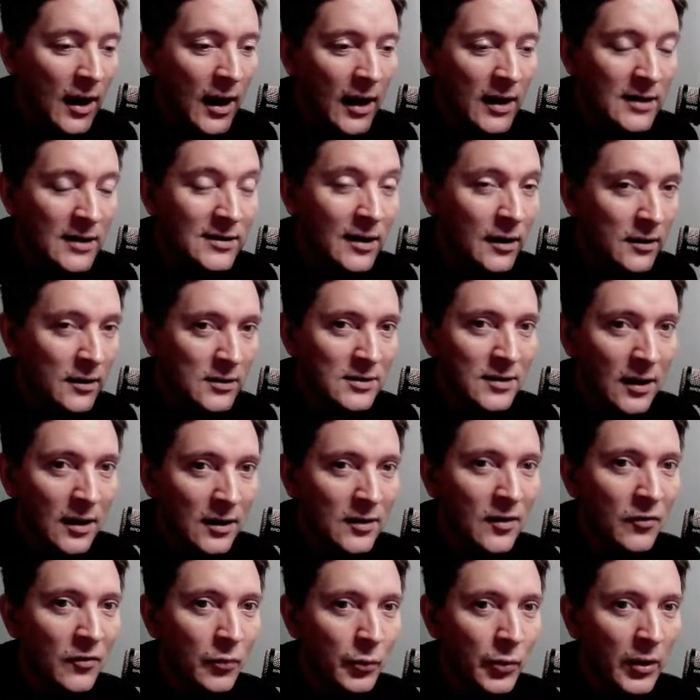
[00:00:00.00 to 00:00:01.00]
He's an
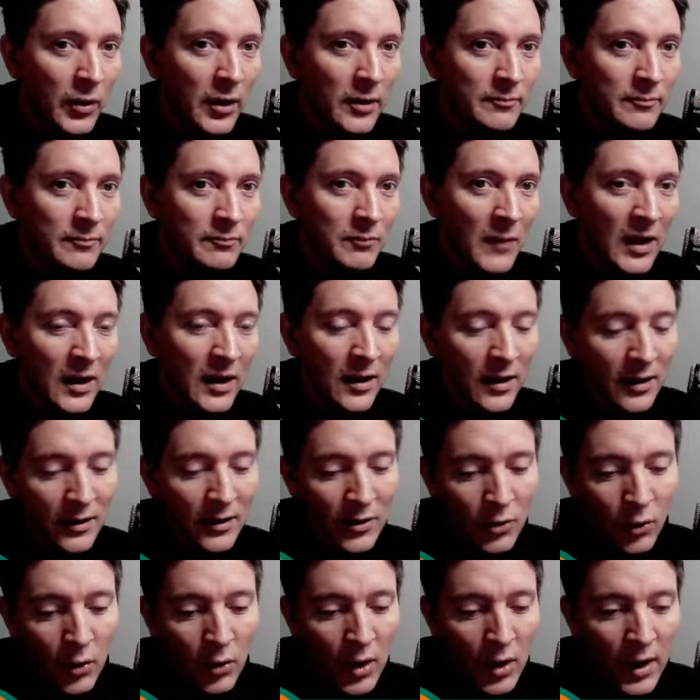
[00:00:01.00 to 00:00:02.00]
instinctive player.
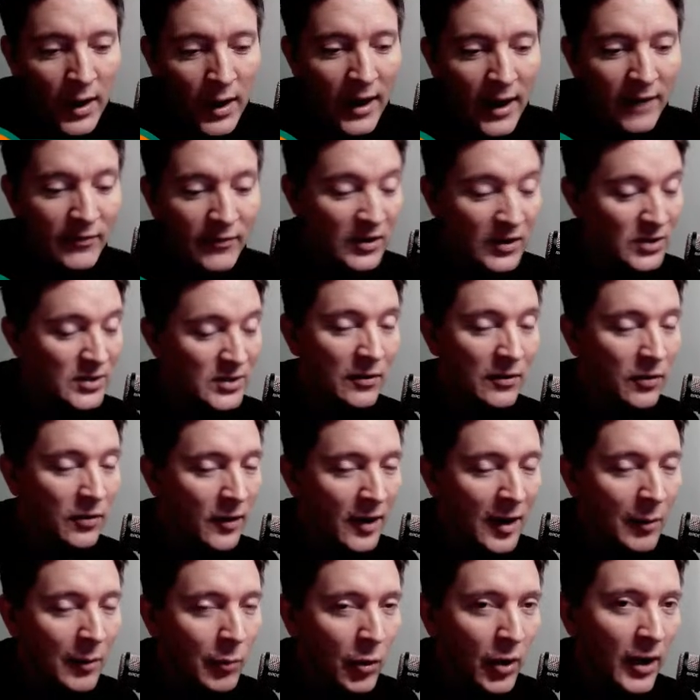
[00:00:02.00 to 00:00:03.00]
If he doesn't
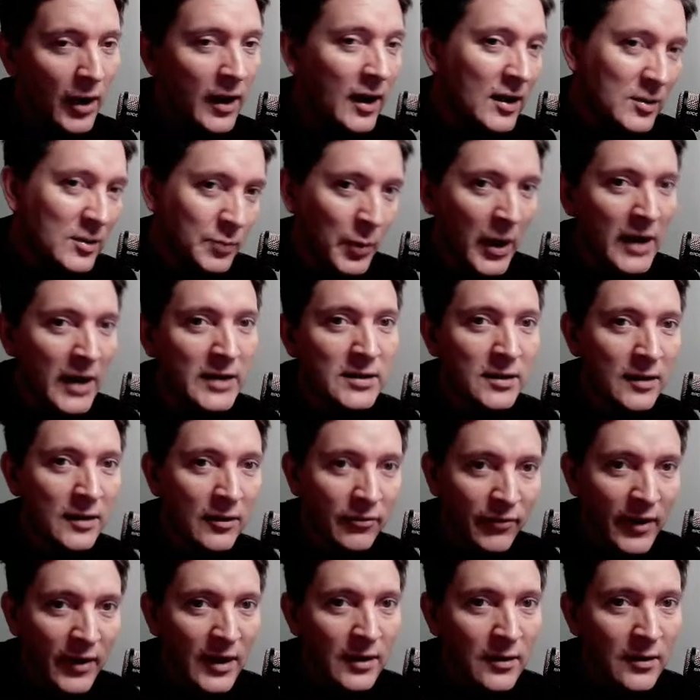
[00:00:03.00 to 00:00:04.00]
think about it, he's past the
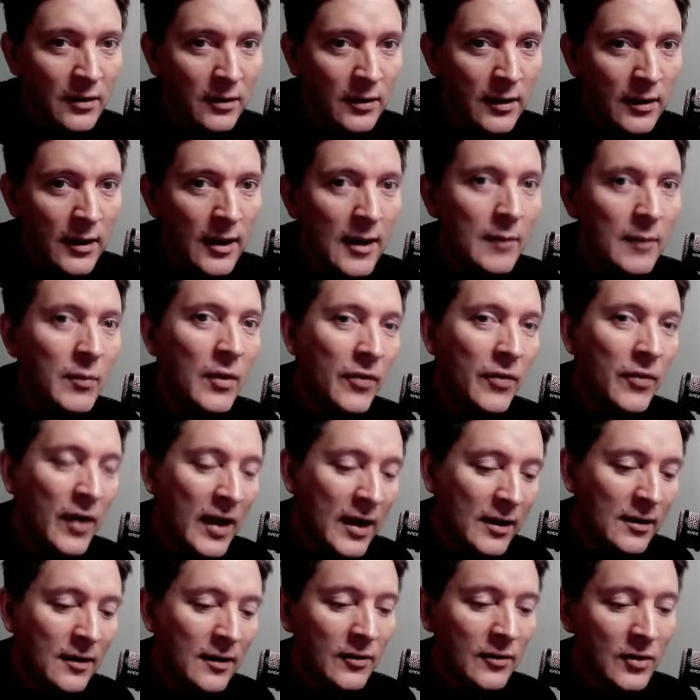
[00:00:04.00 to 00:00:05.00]
defender. But
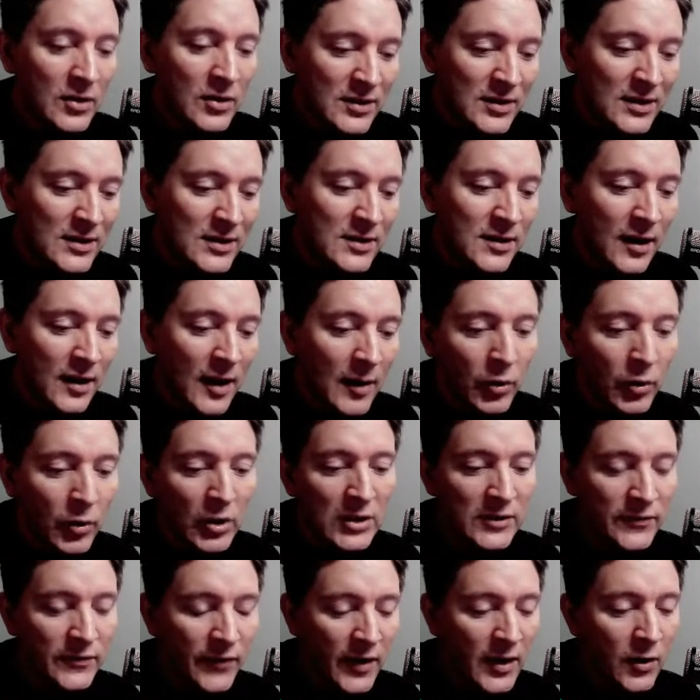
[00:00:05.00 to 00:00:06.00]
then there's this thing about
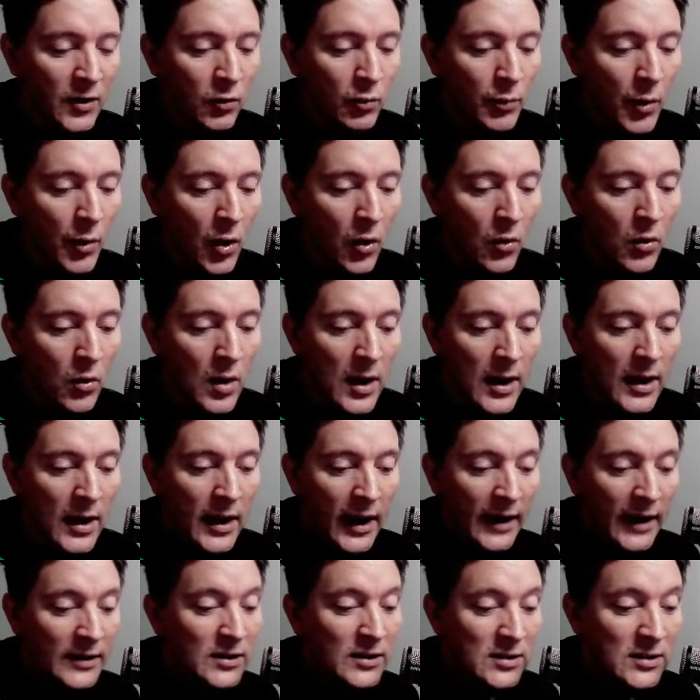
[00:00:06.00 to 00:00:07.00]
his final ball.
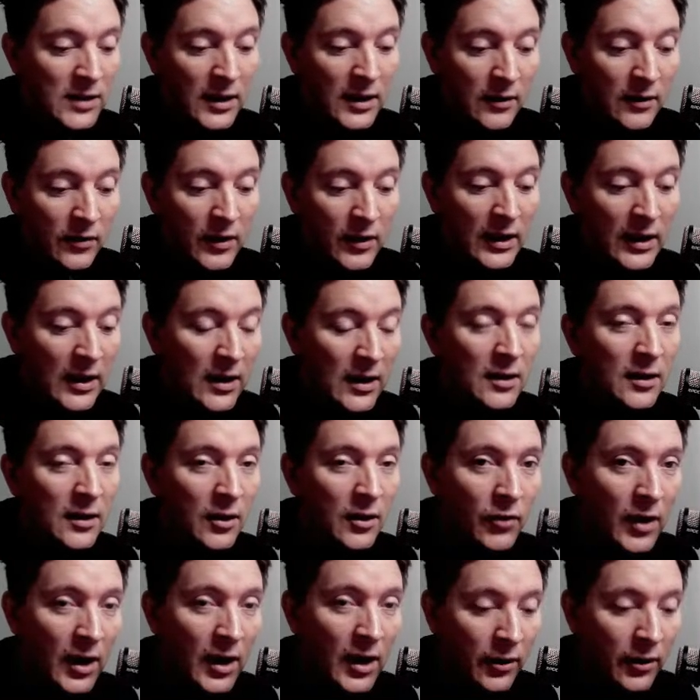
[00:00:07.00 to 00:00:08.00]
I just think that he can
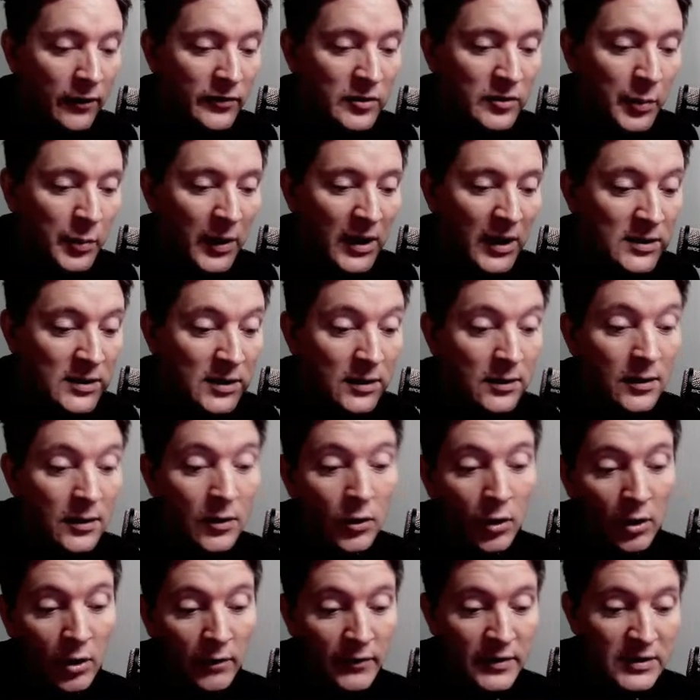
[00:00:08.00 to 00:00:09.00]
create enough space, and
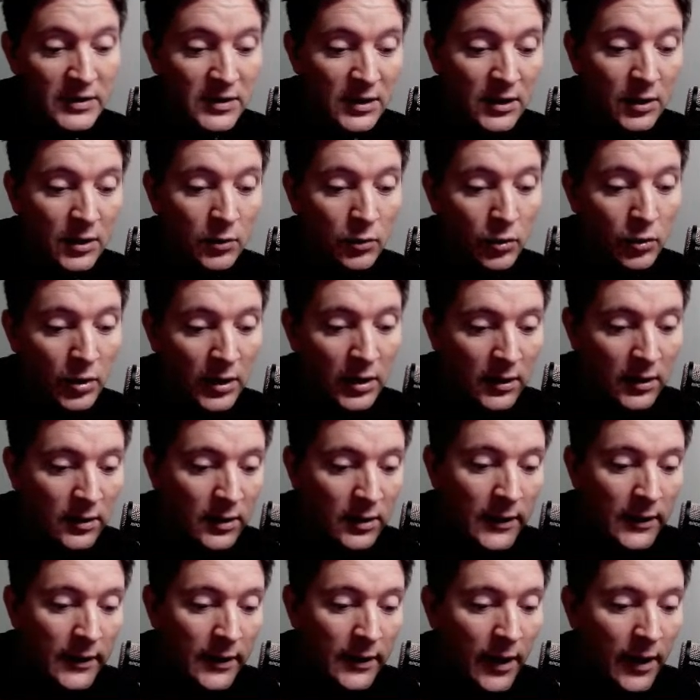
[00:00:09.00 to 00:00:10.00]
obviously you'll look at
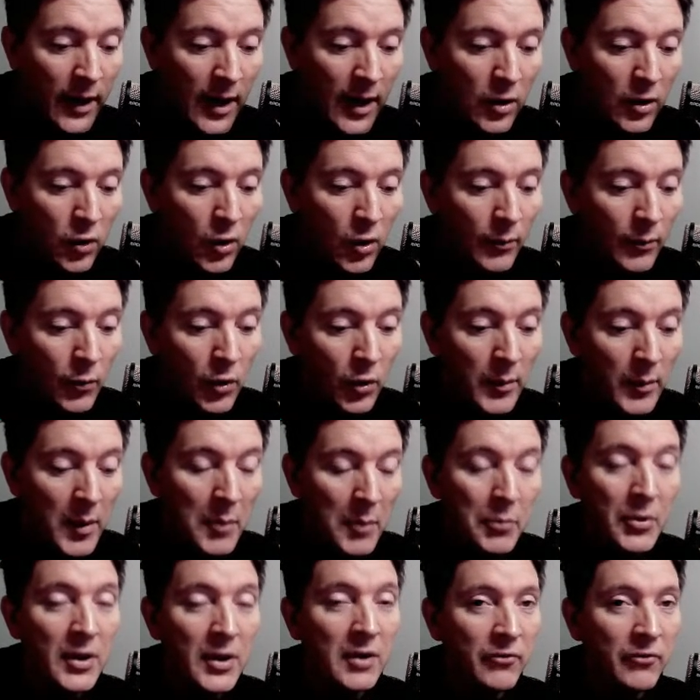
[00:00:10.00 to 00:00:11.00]
who I'm going to be
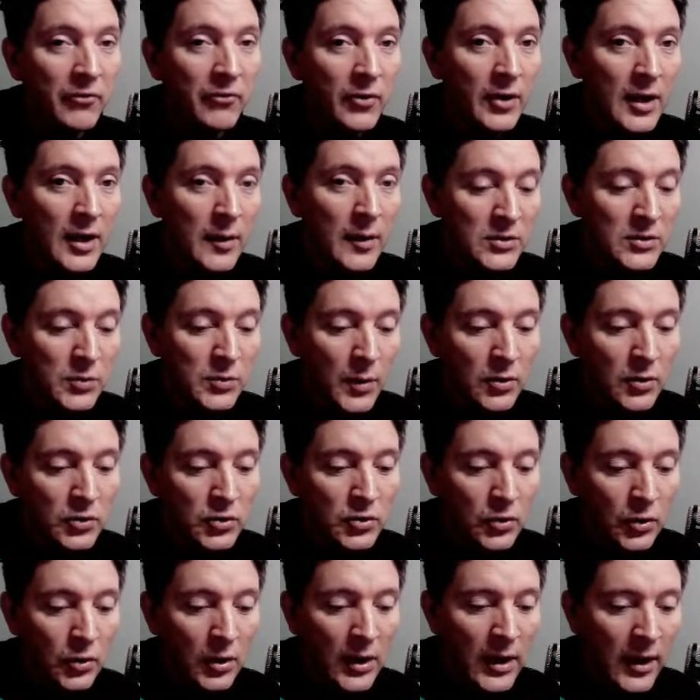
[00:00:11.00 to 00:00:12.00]
playing in front of him as well.
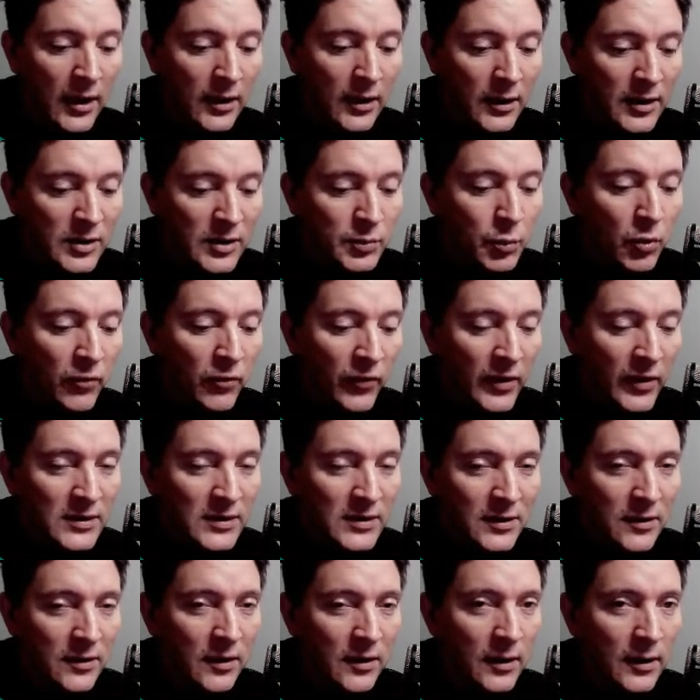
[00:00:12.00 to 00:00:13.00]
So let's move
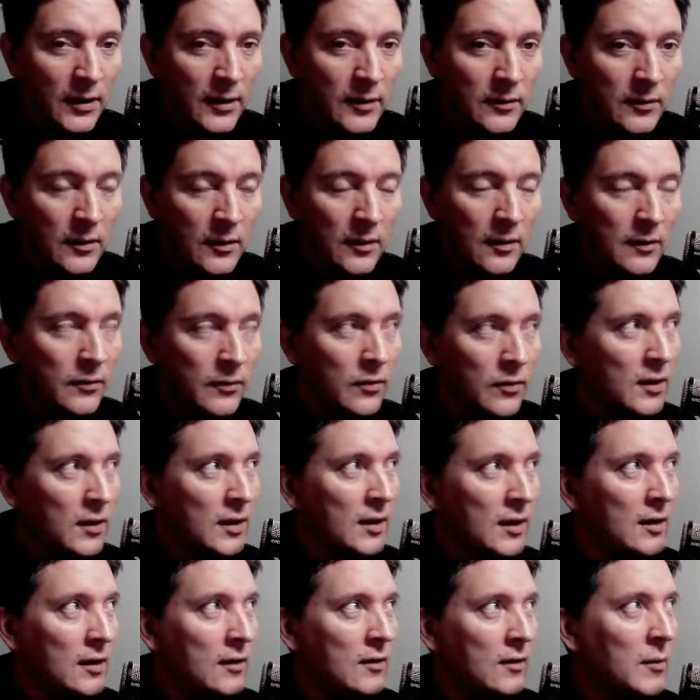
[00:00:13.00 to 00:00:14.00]
into the
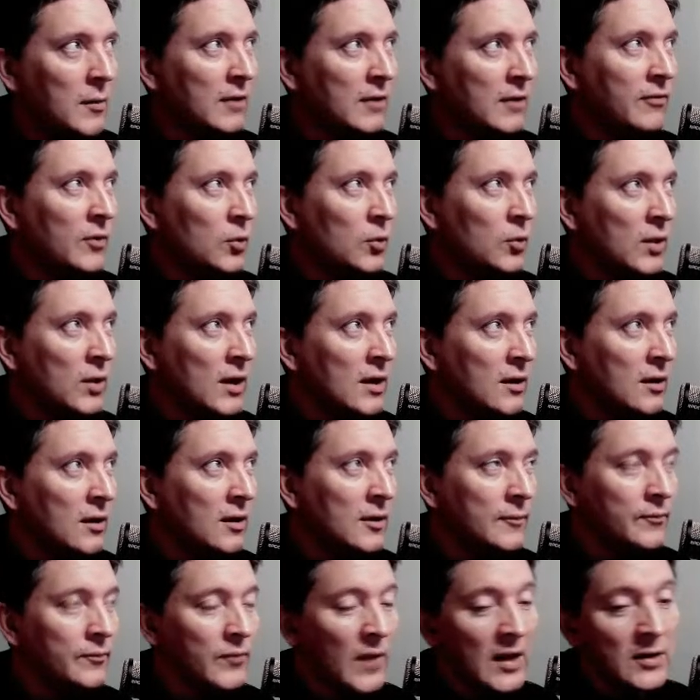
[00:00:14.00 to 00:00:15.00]
midfield
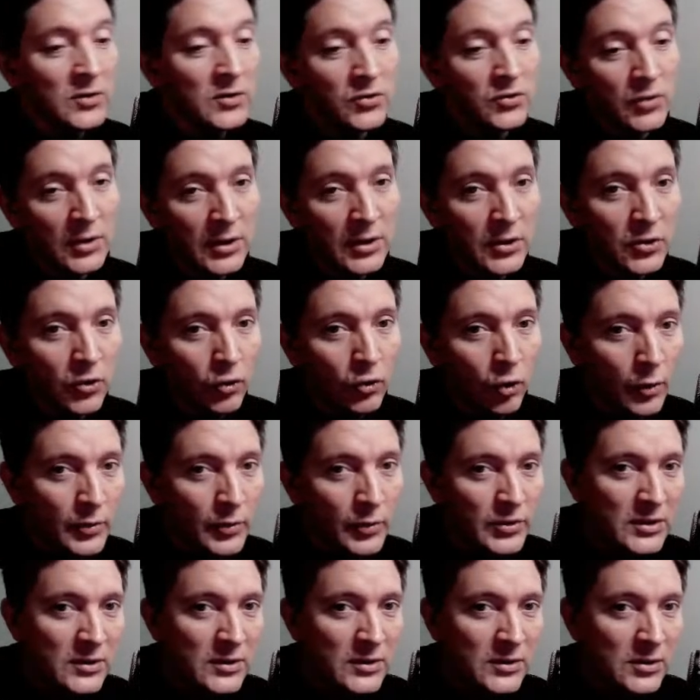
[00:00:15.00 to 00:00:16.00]
area. It's really two
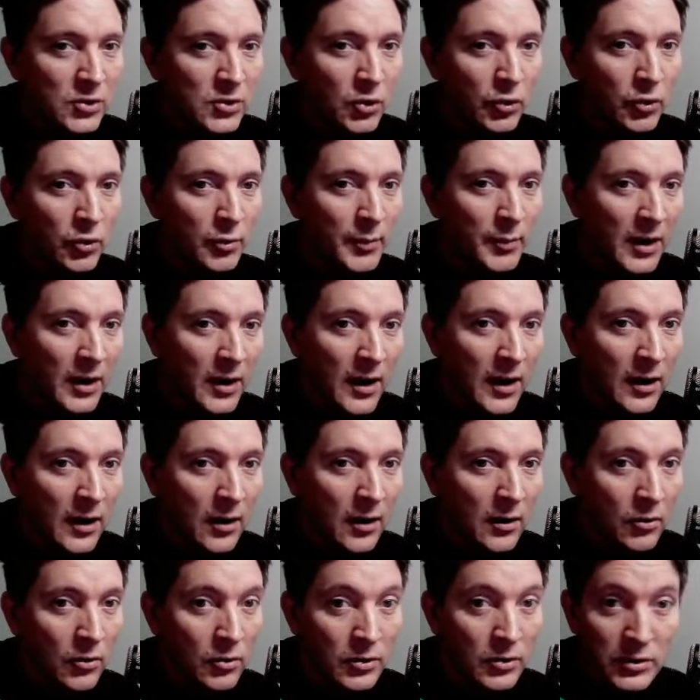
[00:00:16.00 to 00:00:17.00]
options: Sorrow
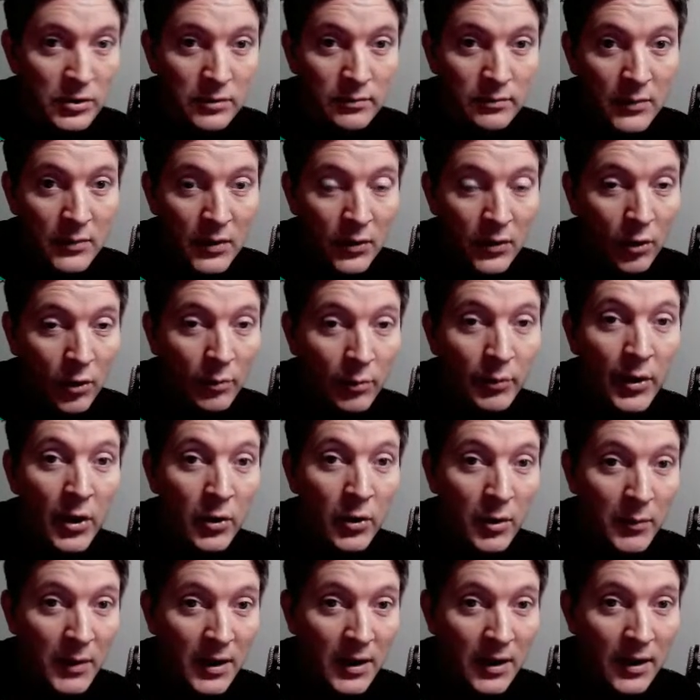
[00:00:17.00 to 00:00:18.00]
McGregor or
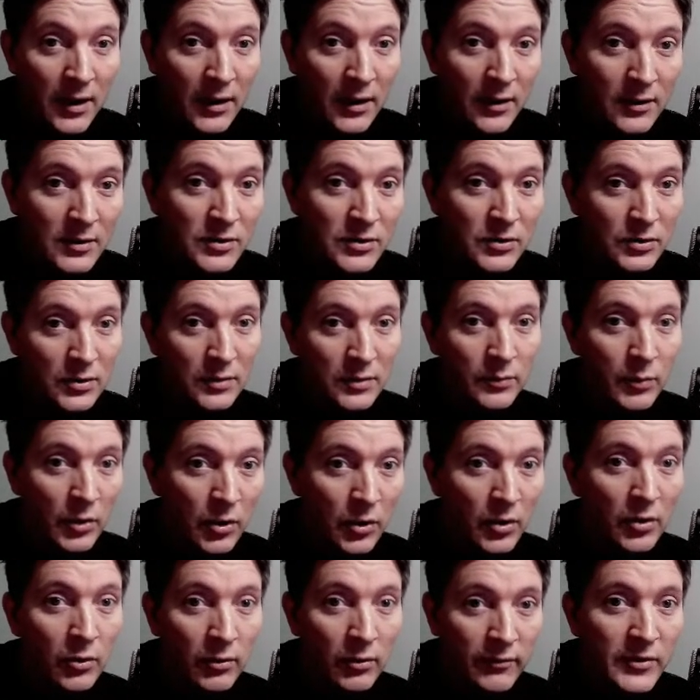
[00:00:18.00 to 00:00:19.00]
Brown and McGregor. So we're
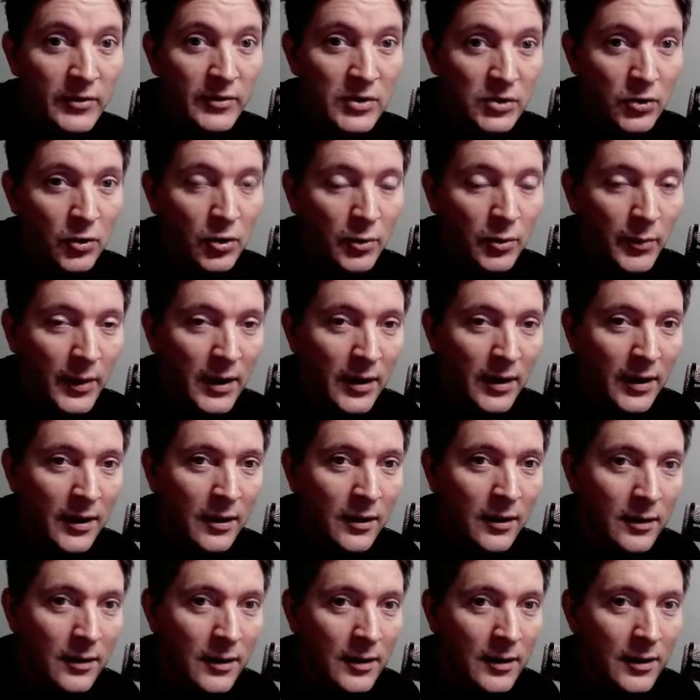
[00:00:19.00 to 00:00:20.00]
going to go for Sorrow
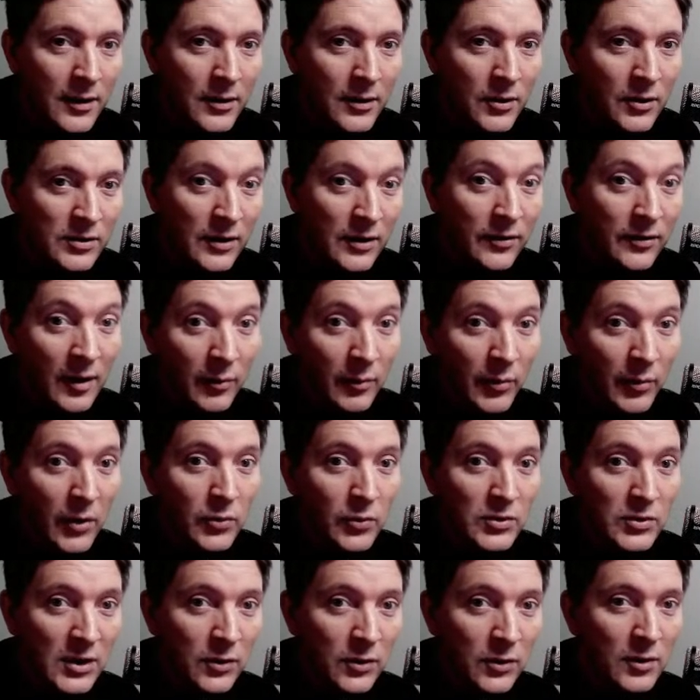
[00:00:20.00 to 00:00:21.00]
McGregor, because I think
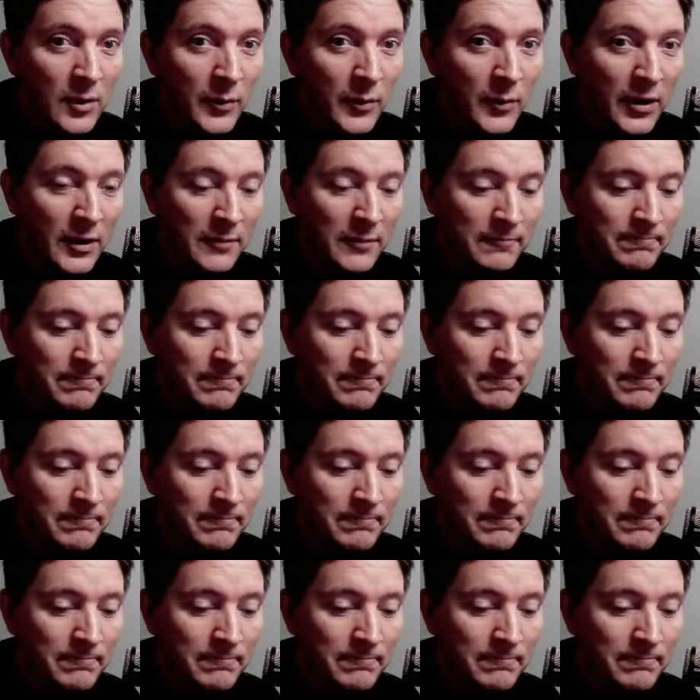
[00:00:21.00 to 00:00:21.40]
Brown's out. Am I right?